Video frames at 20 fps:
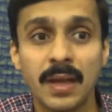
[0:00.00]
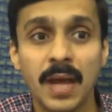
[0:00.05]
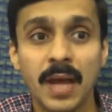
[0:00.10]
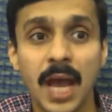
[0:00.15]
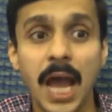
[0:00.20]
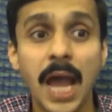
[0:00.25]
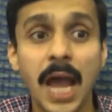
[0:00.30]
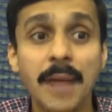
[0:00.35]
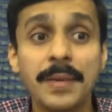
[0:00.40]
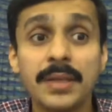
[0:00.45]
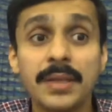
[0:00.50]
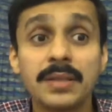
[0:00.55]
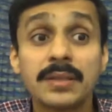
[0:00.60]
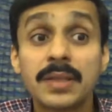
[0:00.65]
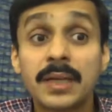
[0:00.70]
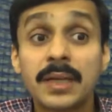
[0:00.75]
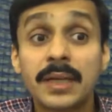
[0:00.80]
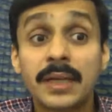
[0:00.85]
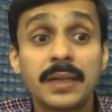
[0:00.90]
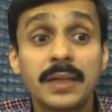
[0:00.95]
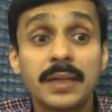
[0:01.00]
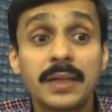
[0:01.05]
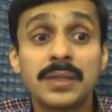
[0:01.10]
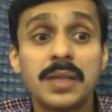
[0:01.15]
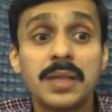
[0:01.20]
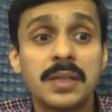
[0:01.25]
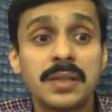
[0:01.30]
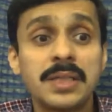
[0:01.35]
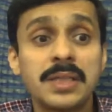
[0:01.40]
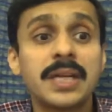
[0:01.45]
I mean,
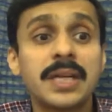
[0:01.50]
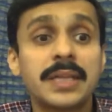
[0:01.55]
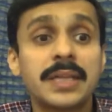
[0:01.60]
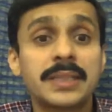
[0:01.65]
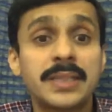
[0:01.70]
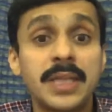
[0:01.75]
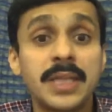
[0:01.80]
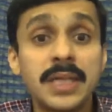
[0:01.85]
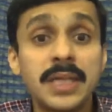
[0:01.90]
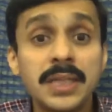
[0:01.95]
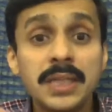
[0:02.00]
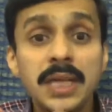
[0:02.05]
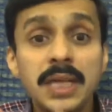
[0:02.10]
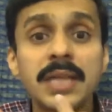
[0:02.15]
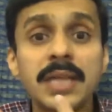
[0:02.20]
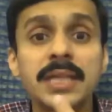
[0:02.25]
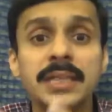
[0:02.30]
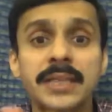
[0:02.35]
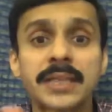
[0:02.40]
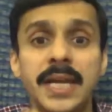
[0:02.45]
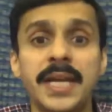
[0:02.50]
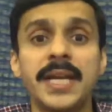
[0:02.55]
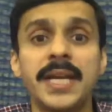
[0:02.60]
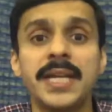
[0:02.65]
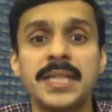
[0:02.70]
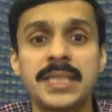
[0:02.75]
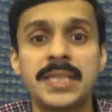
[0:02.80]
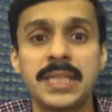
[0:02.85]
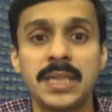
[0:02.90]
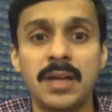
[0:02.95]
this is generally the
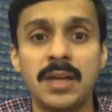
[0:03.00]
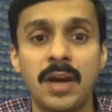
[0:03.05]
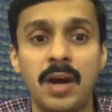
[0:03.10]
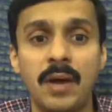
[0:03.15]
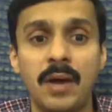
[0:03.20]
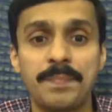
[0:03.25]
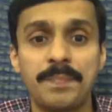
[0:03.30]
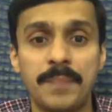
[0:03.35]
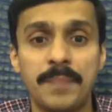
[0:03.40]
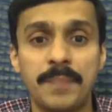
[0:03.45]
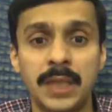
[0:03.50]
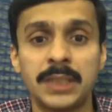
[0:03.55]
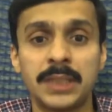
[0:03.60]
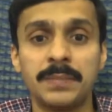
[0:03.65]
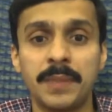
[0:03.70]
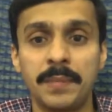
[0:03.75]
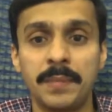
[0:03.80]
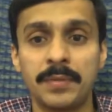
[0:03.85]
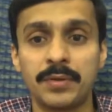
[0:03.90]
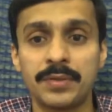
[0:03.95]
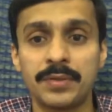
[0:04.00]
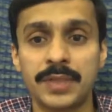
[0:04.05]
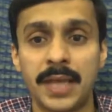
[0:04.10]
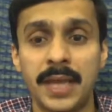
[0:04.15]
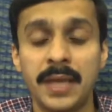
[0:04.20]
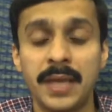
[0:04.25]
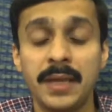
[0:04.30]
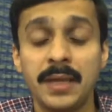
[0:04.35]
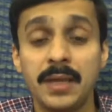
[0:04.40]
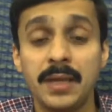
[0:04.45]
tendency of other people to
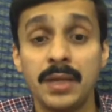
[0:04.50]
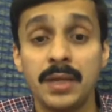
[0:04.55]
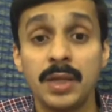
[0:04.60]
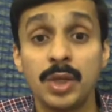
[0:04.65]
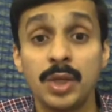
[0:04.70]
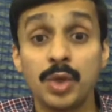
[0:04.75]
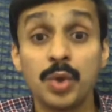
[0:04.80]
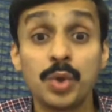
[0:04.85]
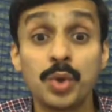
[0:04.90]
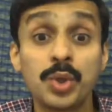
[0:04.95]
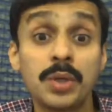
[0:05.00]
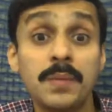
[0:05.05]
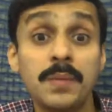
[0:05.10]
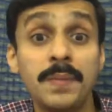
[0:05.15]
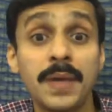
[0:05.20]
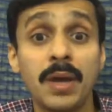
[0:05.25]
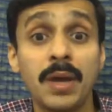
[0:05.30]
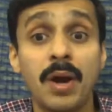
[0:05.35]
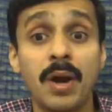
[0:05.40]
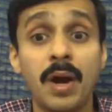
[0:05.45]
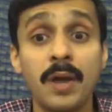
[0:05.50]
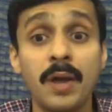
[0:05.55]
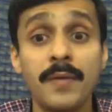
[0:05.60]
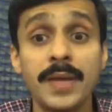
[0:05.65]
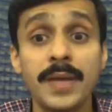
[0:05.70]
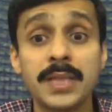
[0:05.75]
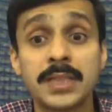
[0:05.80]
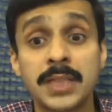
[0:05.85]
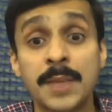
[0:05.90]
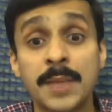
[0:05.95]
say you should be
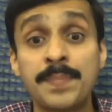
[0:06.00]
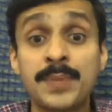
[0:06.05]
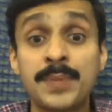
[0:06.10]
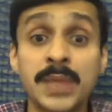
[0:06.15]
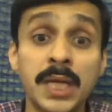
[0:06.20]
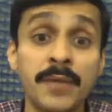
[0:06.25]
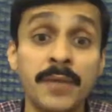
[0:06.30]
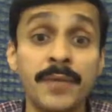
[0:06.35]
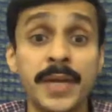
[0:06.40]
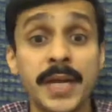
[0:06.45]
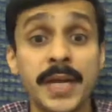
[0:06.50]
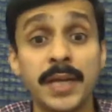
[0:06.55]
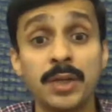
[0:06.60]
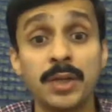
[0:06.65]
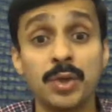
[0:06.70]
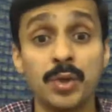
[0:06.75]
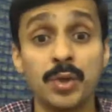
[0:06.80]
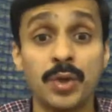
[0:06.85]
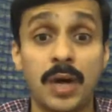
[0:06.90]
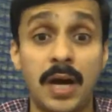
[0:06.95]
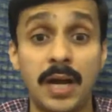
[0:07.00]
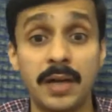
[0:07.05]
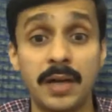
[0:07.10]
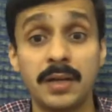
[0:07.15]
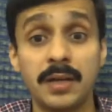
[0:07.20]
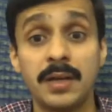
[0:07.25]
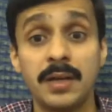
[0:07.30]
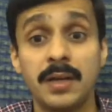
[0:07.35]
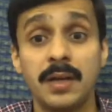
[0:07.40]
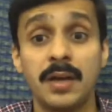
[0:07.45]
always subservient to
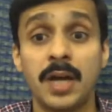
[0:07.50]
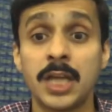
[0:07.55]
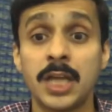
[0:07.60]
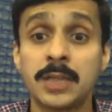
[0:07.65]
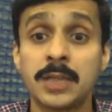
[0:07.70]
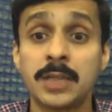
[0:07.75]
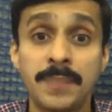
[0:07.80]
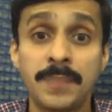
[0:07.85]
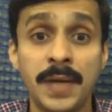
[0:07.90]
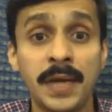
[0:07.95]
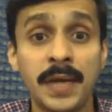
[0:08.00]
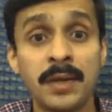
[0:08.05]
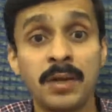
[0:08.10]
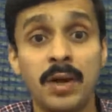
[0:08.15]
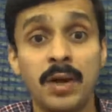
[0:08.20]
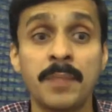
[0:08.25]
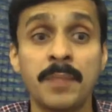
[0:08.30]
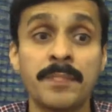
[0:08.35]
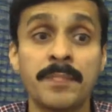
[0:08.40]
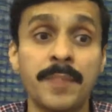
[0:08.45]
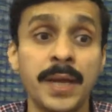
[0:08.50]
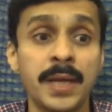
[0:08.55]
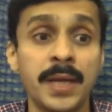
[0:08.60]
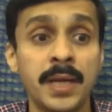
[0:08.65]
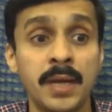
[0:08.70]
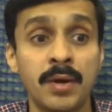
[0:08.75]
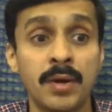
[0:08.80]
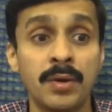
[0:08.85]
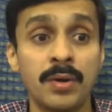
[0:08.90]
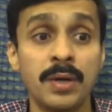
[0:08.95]
your husband or men
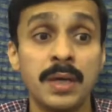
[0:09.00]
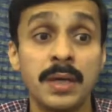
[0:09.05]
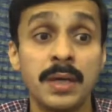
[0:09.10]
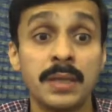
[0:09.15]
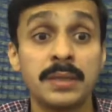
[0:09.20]
around.